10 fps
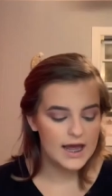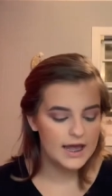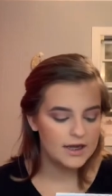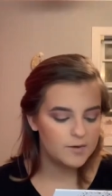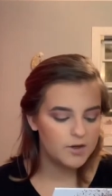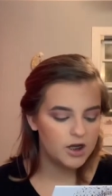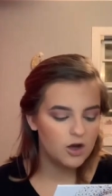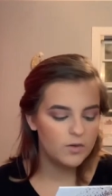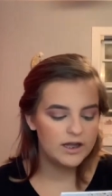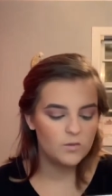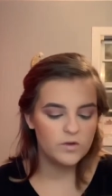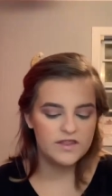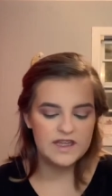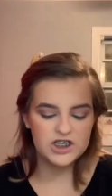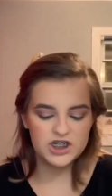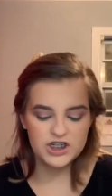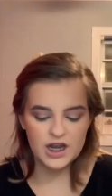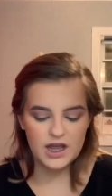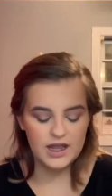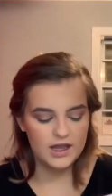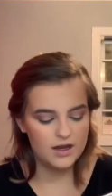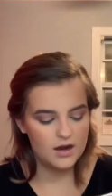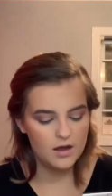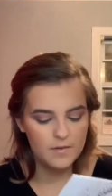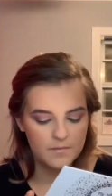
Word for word: And I'm going to go in with the shade